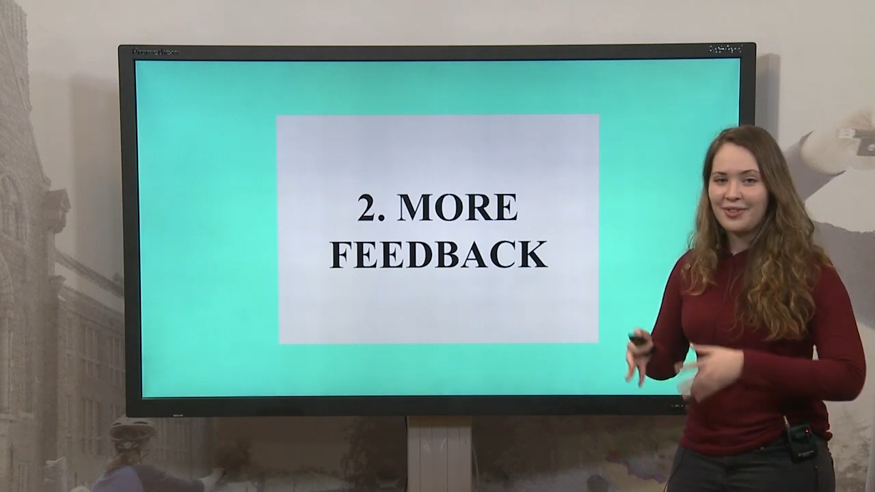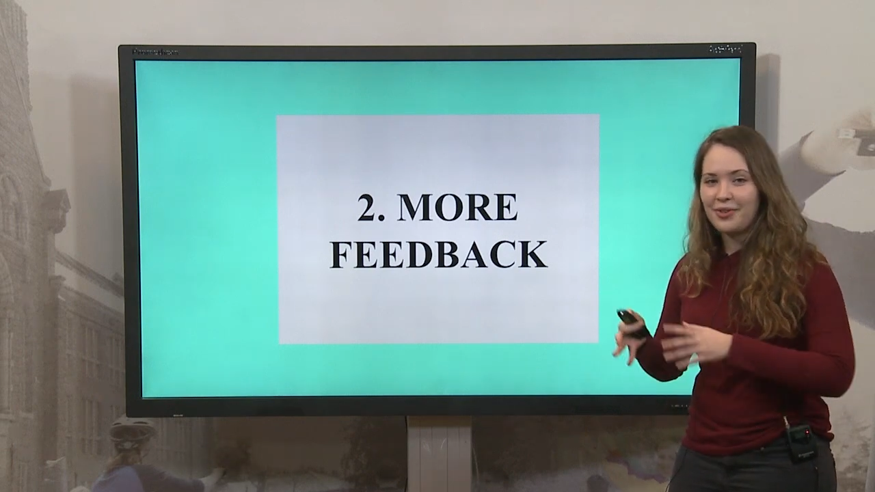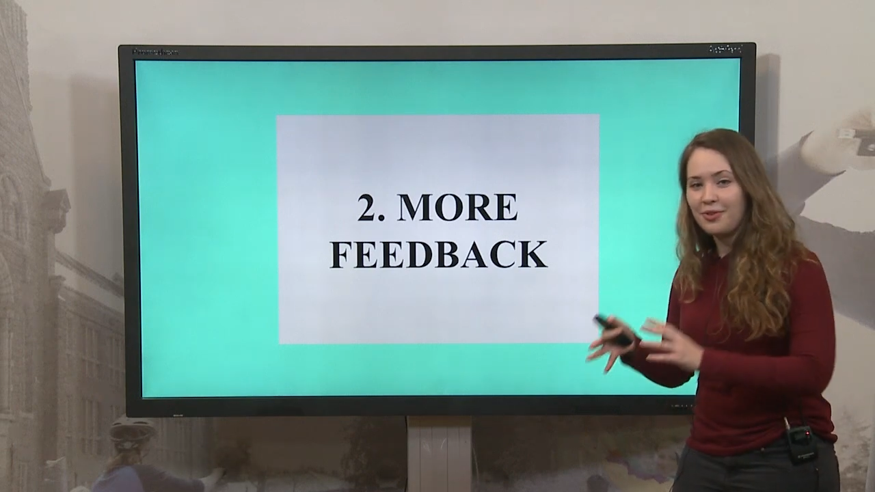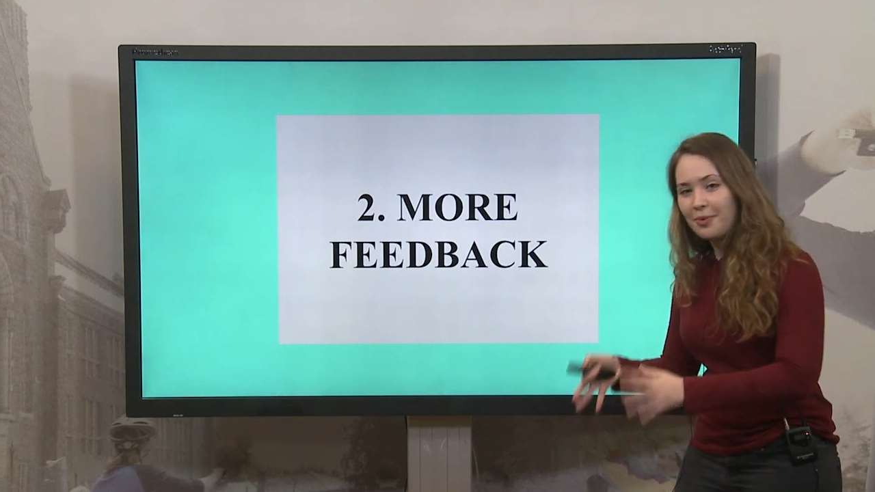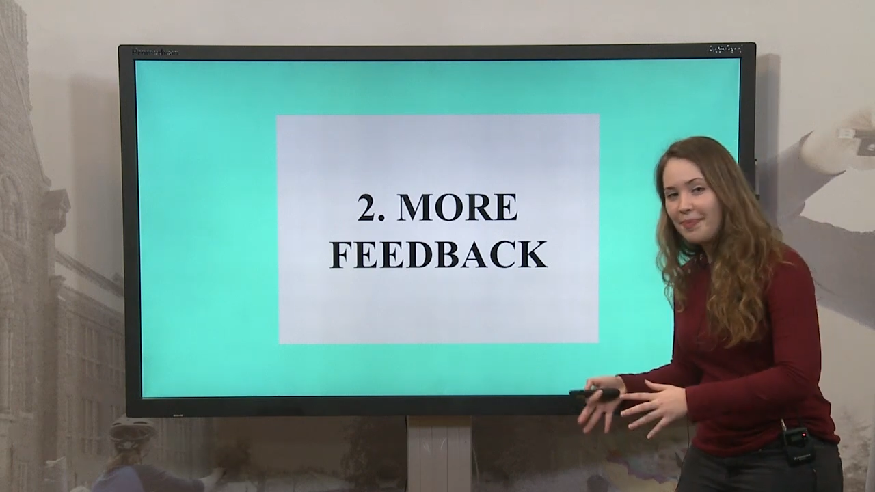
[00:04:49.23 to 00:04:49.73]
or
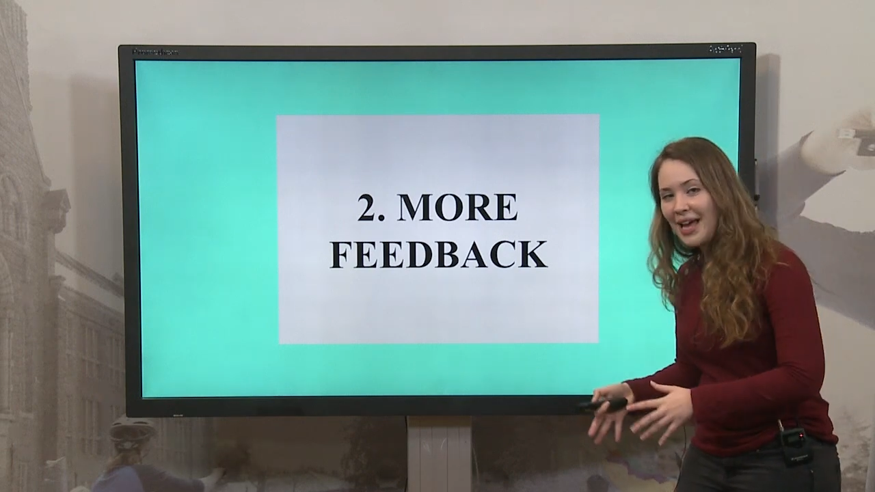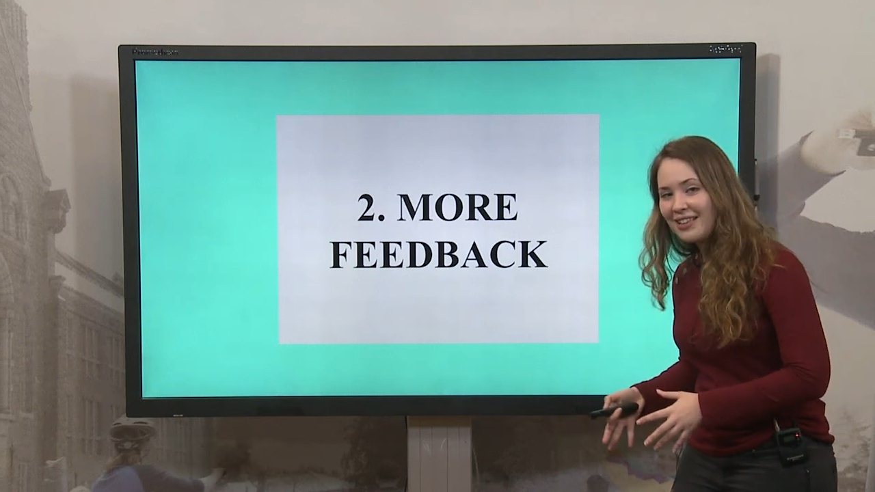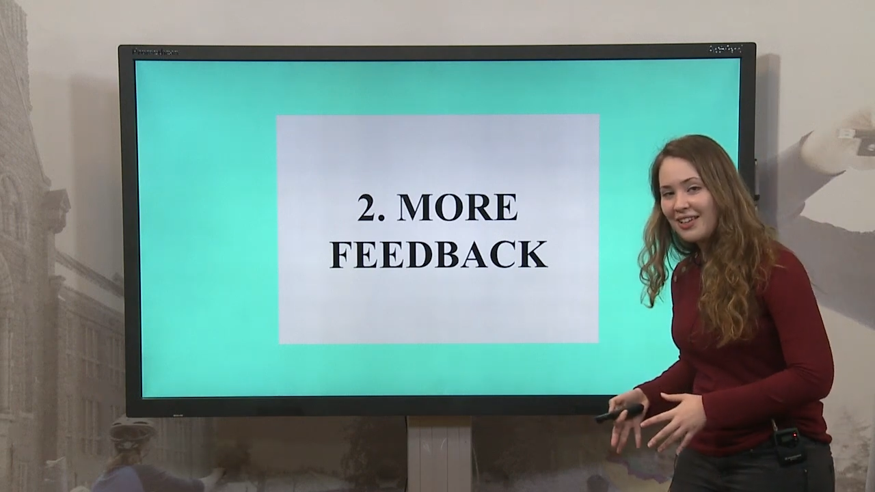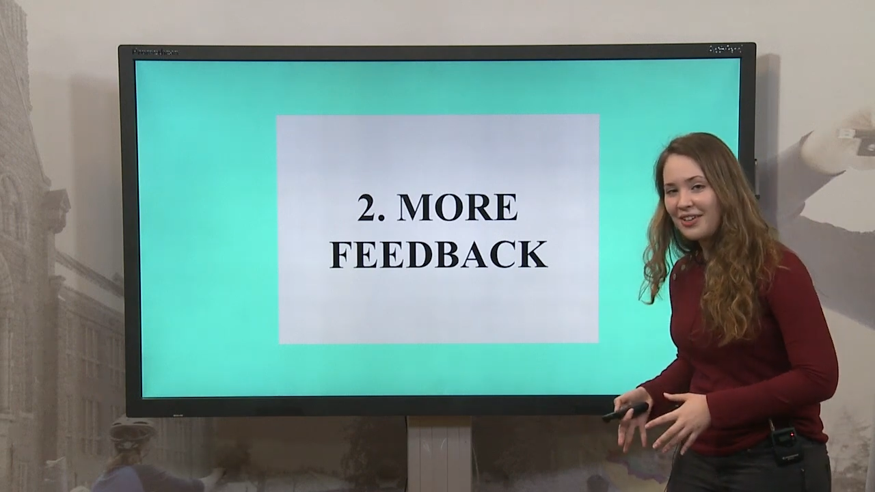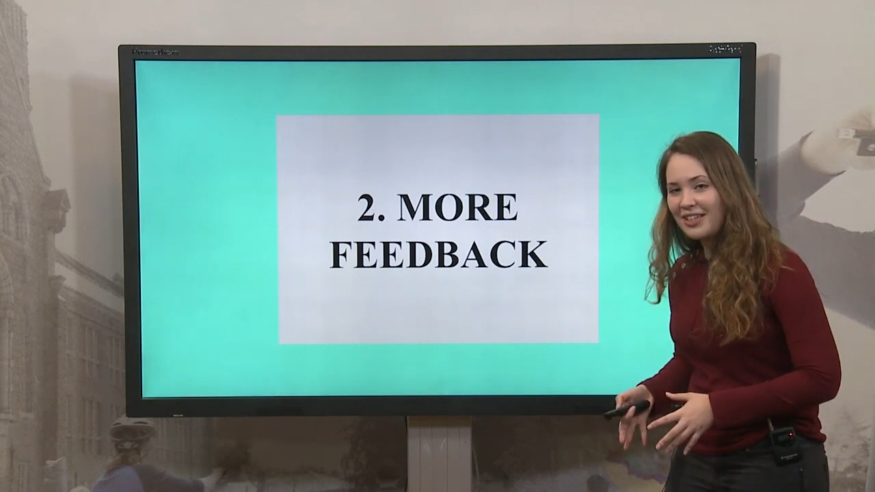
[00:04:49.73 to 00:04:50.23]
you do
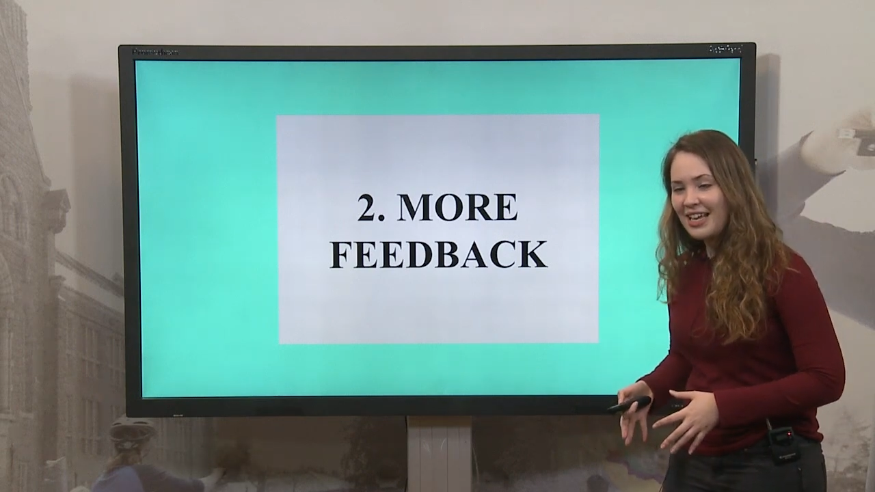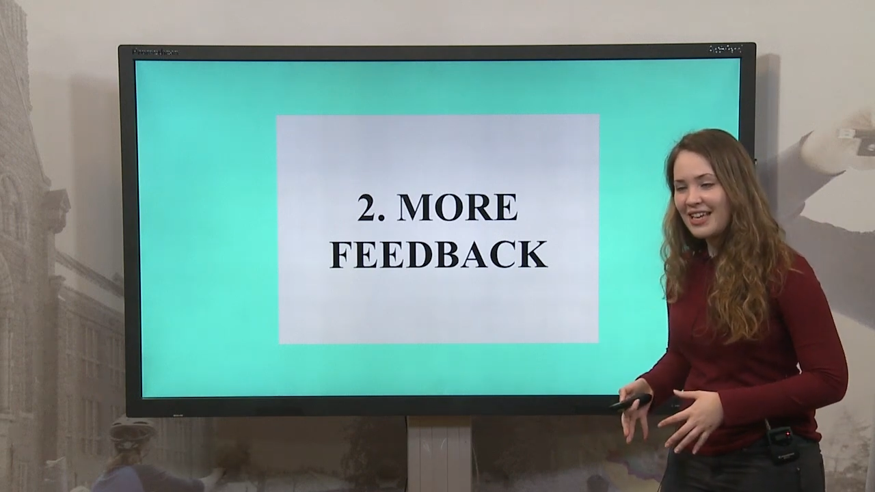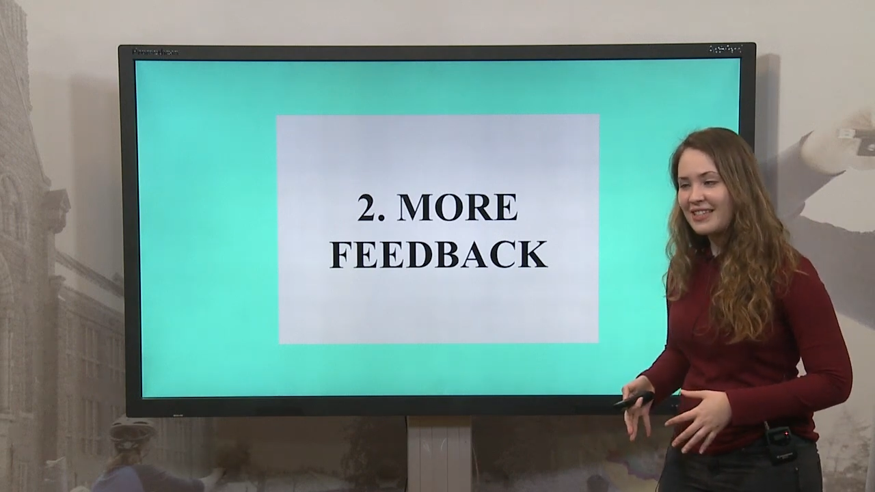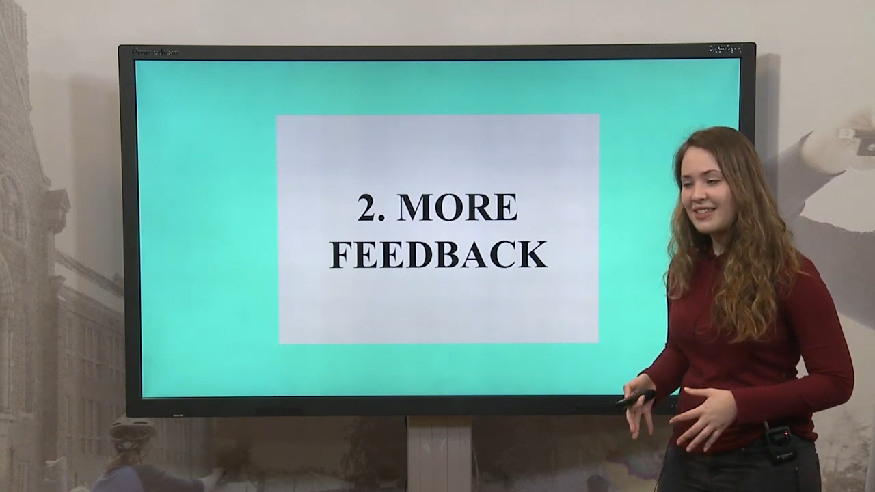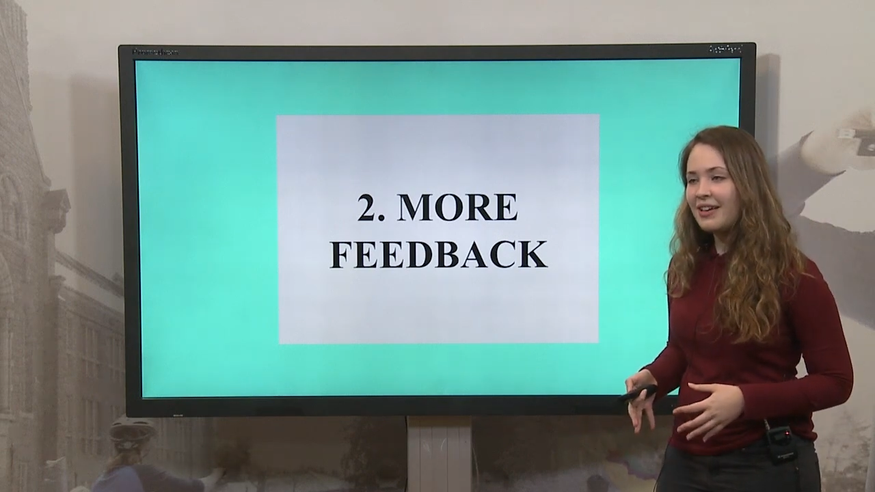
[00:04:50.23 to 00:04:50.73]
badly on a
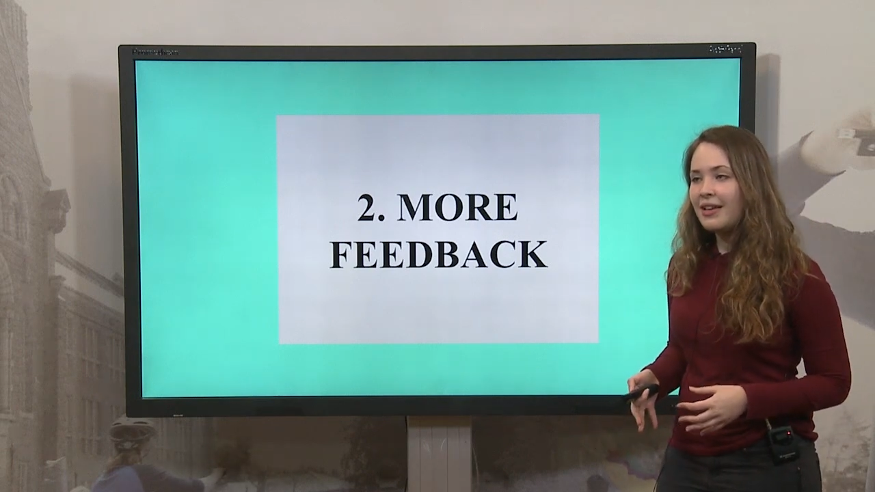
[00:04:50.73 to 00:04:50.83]
test.